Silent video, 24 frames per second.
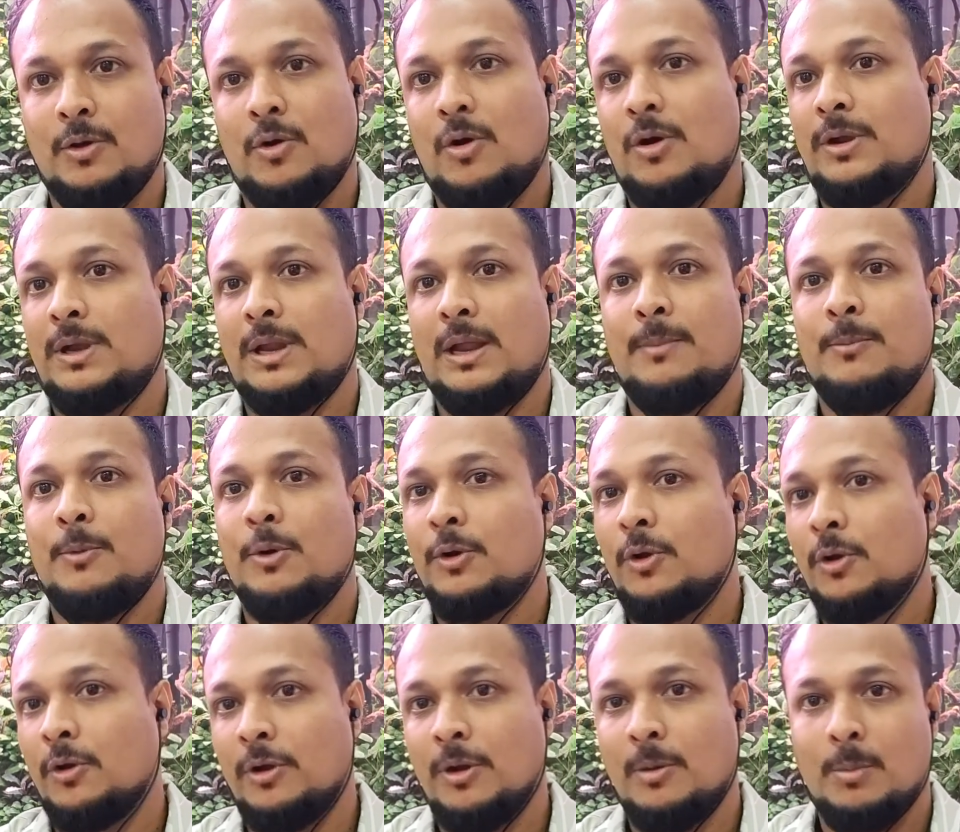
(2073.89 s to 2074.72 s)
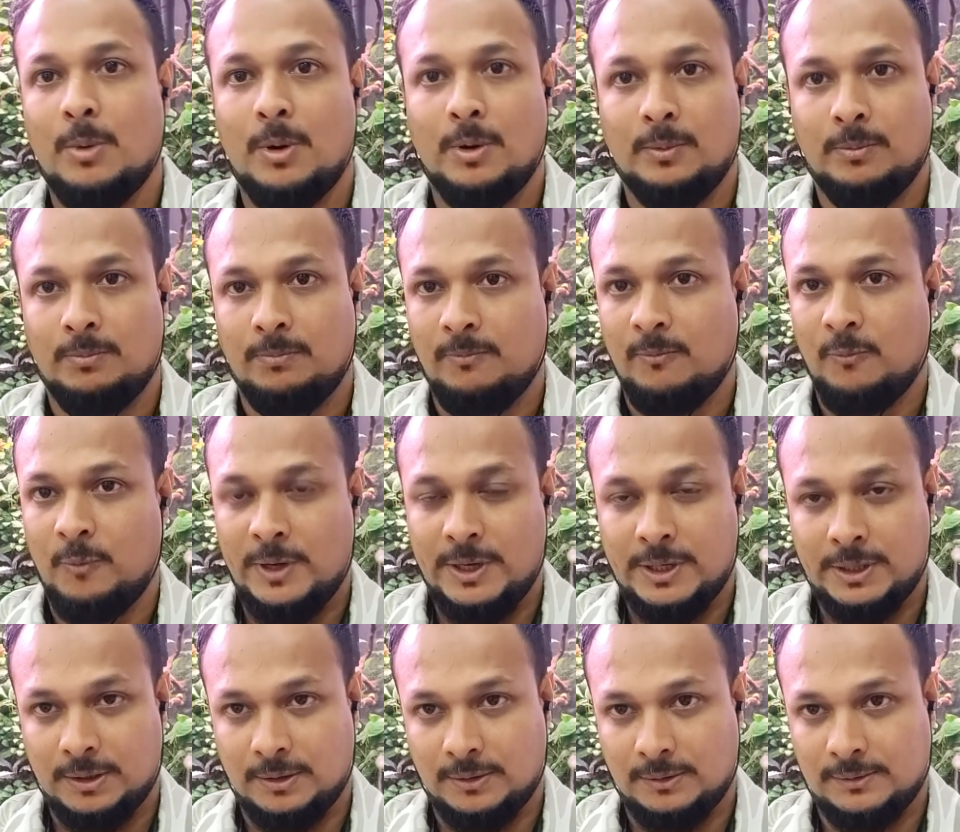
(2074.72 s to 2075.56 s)
Not I'm not talking about
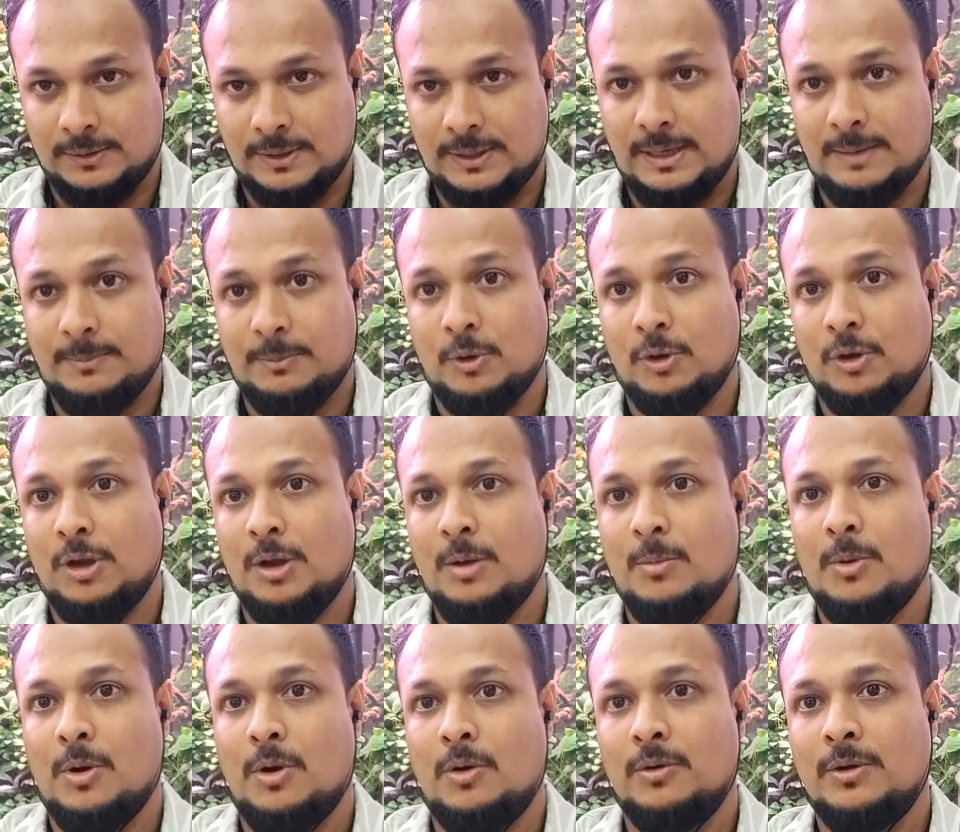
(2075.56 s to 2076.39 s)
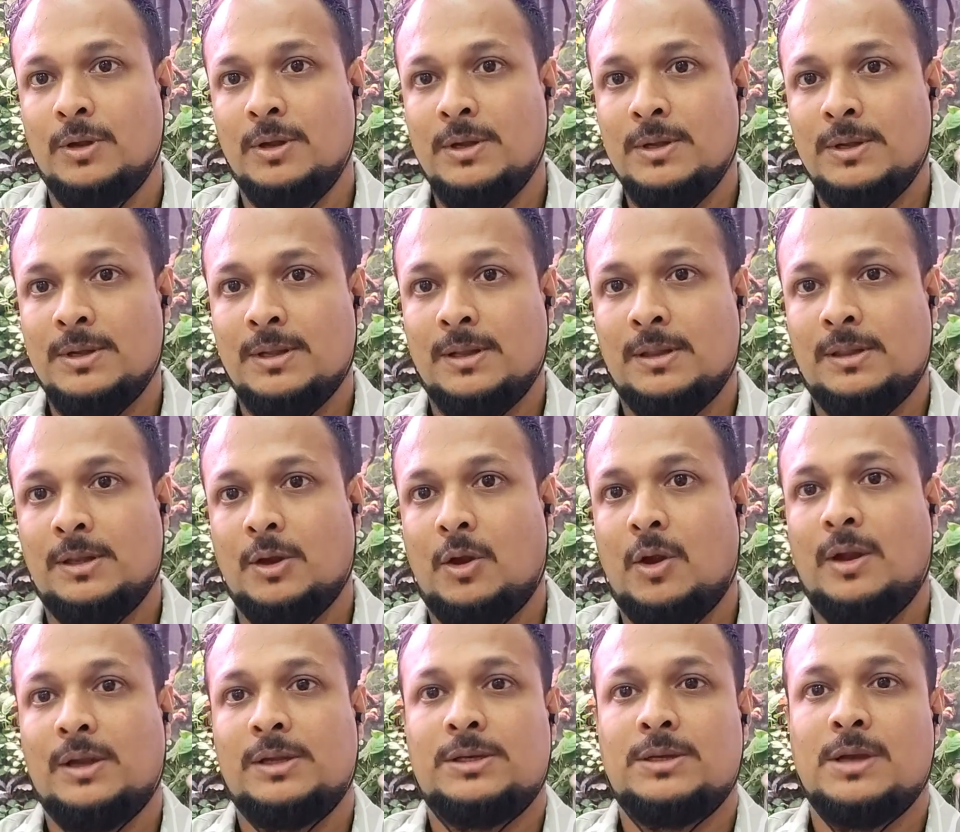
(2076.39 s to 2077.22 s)
winters, right? I'm talking about
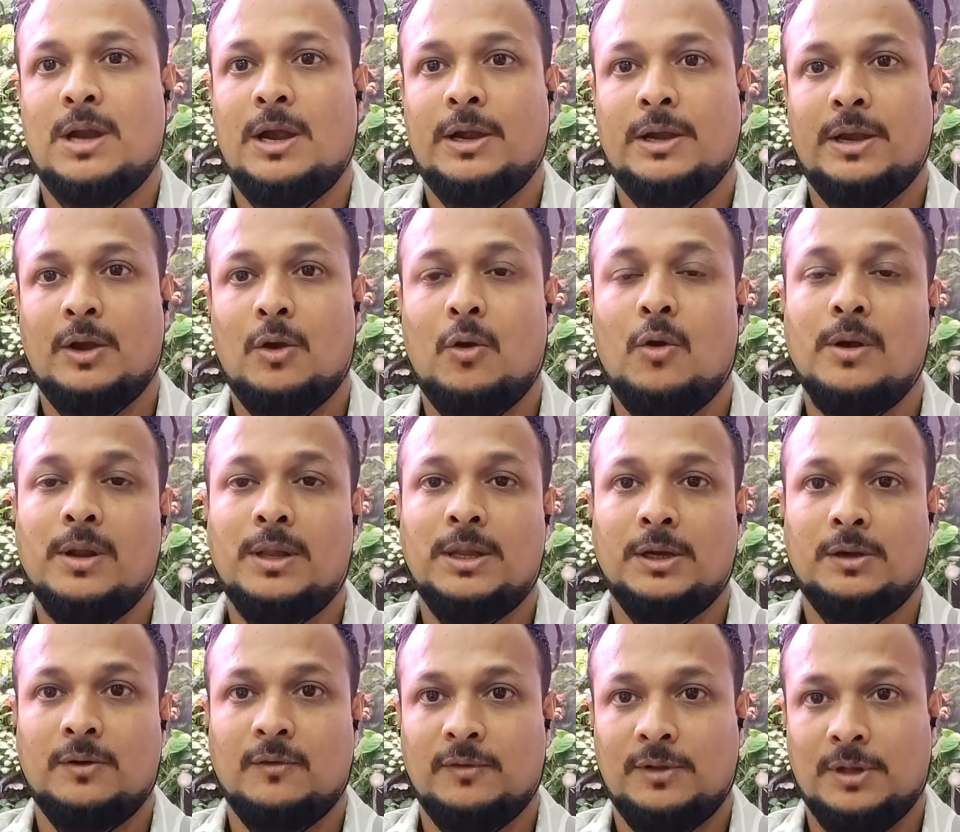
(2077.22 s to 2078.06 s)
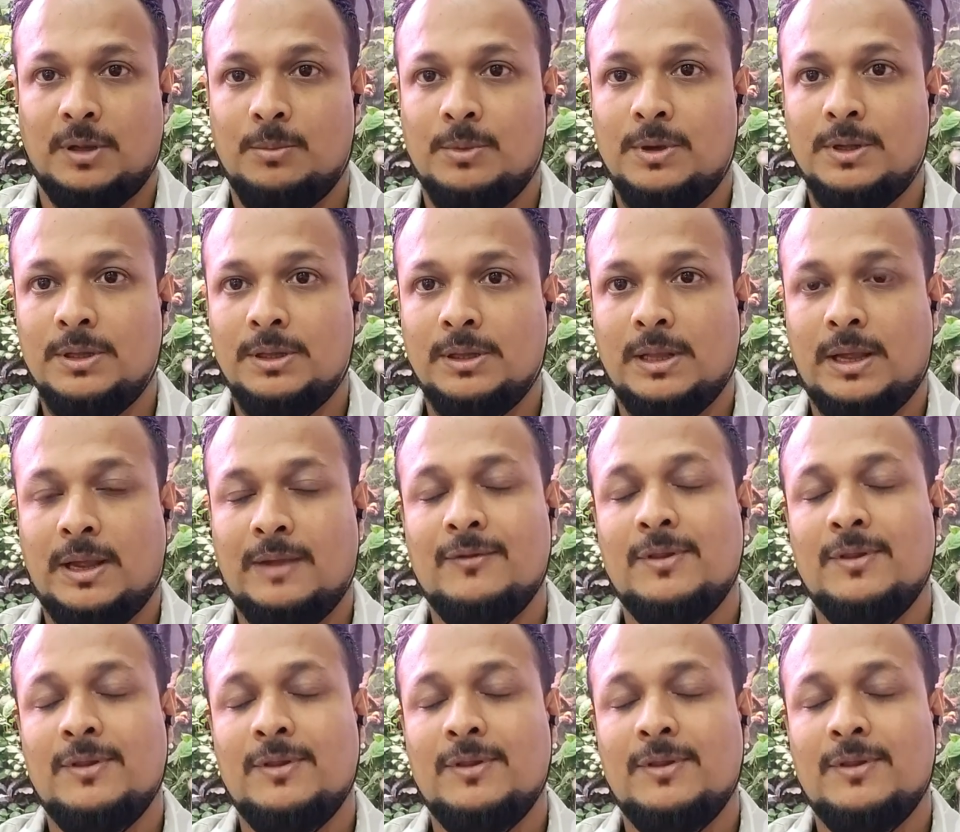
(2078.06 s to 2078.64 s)
start and onset of summers.